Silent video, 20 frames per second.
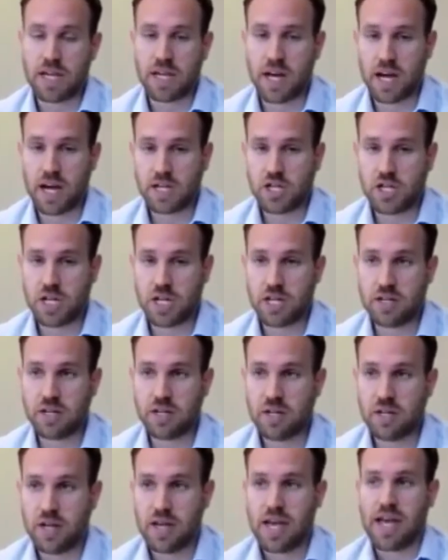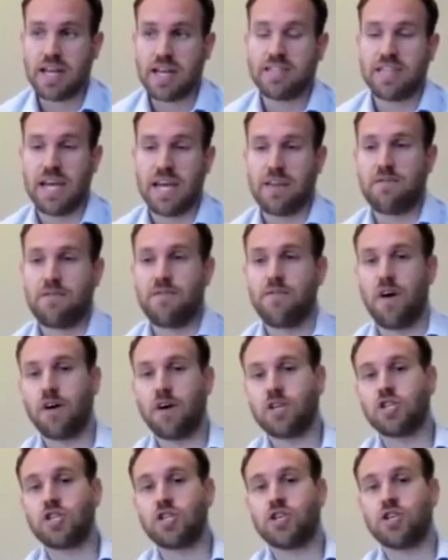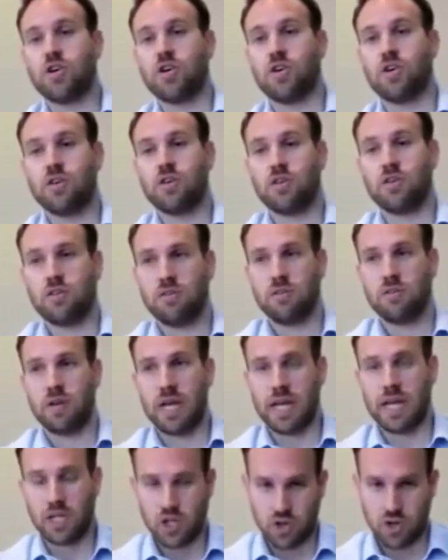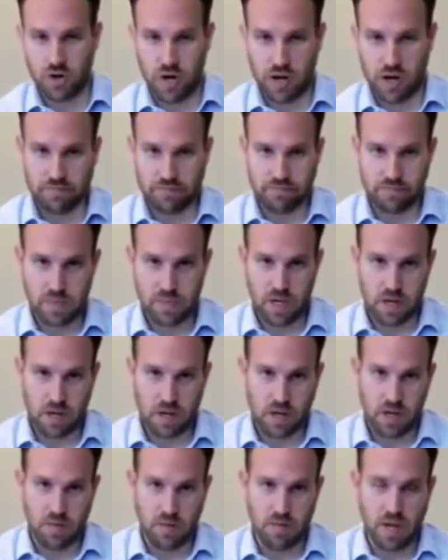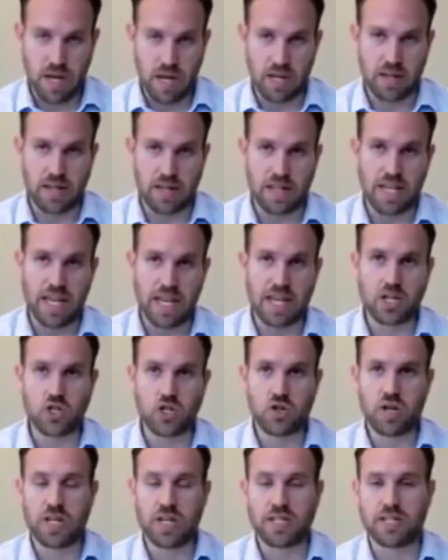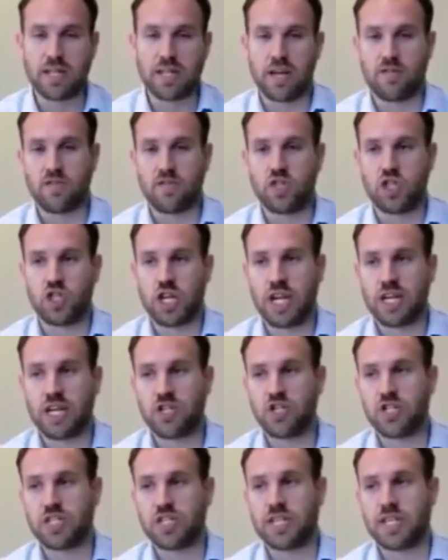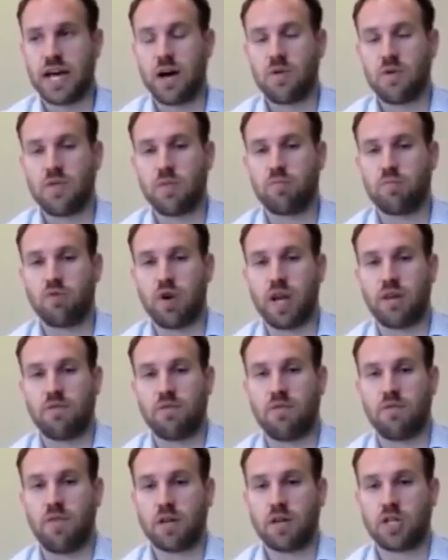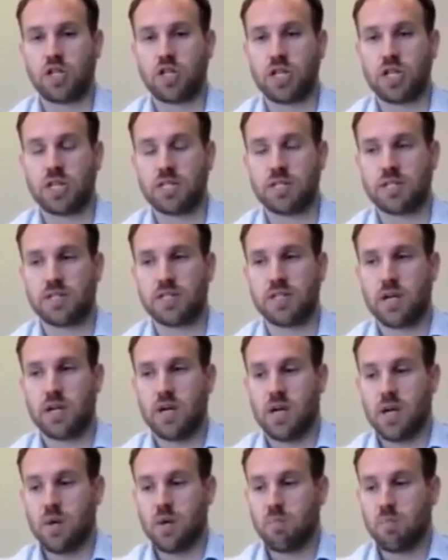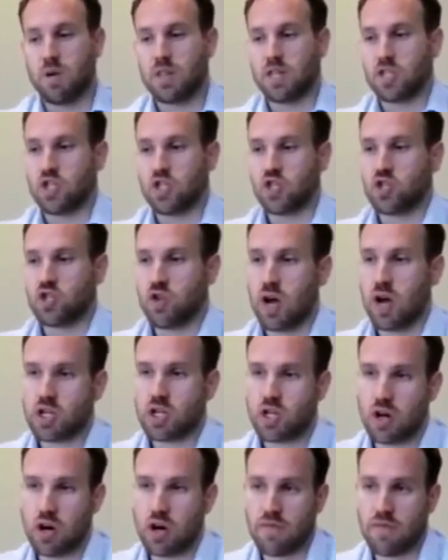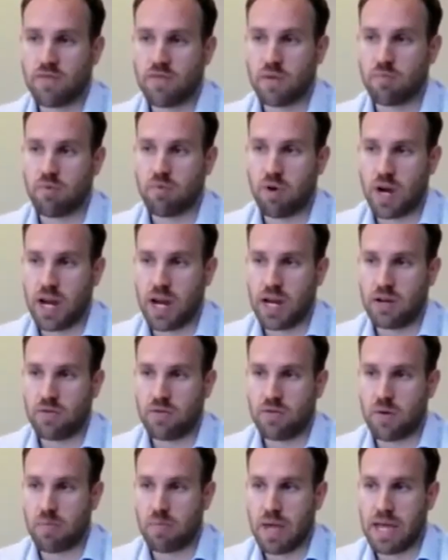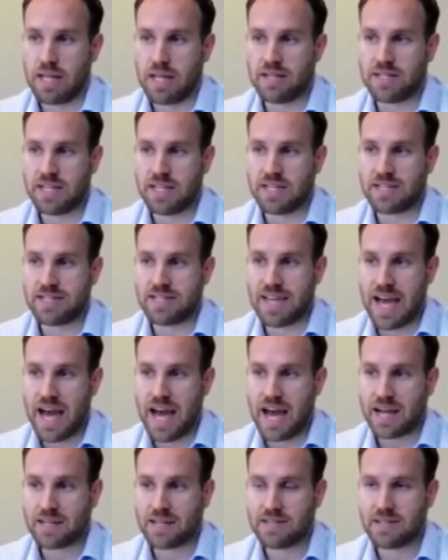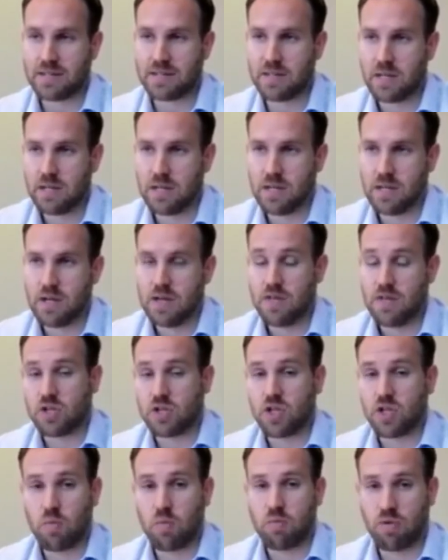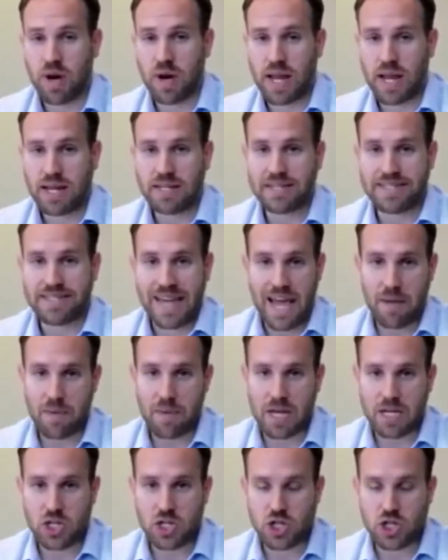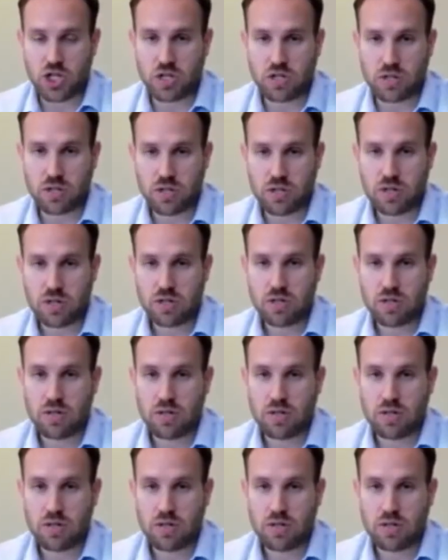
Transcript: Concussion is a functional injury meaning that the injury itself changes how the brain functions, but the structure of the brain remains intact. There's no brain damage